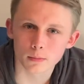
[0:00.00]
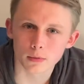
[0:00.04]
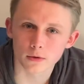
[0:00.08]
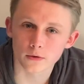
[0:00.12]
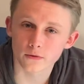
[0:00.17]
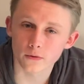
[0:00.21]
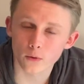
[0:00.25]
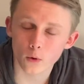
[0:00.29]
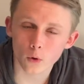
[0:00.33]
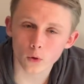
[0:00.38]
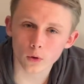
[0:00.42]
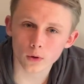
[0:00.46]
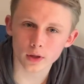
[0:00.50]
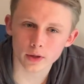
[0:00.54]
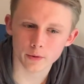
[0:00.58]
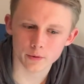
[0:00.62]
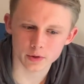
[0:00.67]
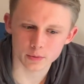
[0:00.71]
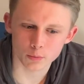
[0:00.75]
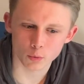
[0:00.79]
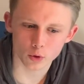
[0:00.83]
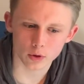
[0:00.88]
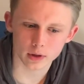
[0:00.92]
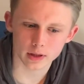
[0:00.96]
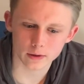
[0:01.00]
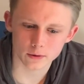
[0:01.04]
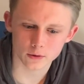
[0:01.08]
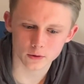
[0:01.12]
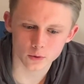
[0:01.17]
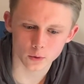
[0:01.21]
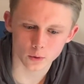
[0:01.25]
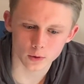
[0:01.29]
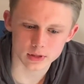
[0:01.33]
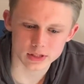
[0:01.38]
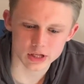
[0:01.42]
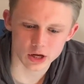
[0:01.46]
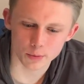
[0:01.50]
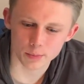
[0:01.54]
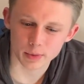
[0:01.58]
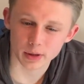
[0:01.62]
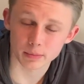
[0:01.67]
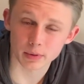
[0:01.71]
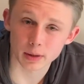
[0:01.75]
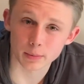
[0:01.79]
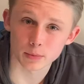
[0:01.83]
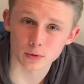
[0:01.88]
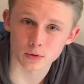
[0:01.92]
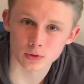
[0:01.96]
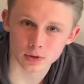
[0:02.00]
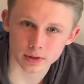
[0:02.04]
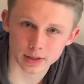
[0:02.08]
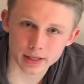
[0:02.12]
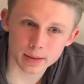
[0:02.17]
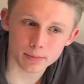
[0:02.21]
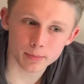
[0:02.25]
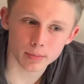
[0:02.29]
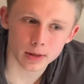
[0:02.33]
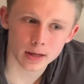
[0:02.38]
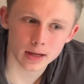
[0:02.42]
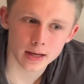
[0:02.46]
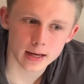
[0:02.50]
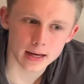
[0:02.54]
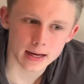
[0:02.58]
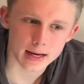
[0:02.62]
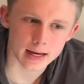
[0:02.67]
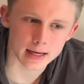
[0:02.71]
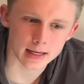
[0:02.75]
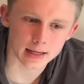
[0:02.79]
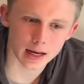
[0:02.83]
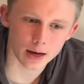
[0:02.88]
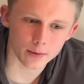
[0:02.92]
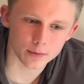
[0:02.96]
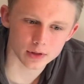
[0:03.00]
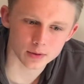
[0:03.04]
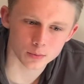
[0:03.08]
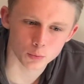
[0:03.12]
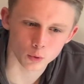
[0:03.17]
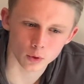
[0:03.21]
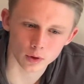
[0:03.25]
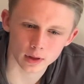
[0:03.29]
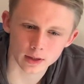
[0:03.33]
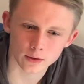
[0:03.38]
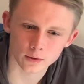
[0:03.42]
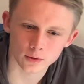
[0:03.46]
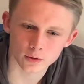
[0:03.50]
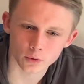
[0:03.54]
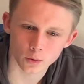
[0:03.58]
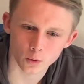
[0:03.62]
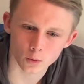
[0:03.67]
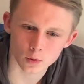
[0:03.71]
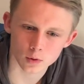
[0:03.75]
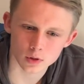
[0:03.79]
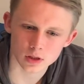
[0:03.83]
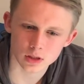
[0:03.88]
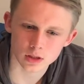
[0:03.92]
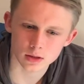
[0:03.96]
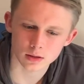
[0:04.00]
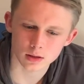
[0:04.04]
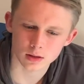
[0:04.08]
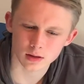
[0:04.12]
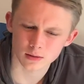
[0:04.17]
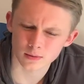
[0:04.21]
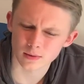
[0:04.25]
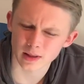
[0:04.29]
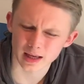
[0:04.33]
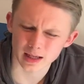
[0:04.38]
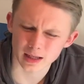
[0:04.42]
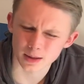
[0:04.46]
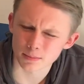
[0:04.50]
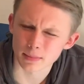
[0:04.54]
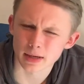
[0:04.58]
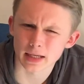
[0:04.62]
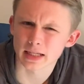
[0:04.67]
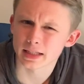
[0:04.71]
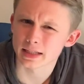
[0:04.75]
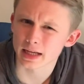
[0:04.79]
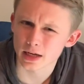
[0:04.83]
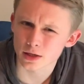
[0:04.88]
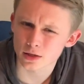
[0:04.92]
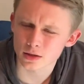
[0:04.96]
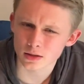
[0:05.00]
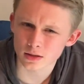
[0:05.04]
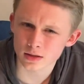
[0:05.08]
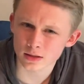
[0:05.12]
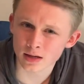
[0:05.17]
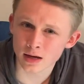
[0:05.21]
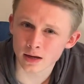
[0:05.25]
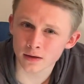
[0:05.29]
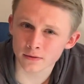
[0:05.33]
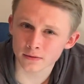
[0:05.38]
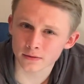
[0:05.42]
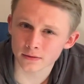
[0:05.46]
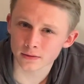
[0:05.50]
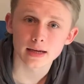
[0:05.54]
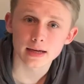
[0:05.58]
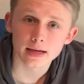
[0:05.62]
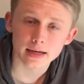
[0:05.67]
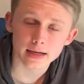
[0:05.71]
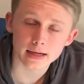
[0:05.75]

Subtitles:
Before, it was more geared towards helping people sleep, and now it's more geared towards like meditation stuff.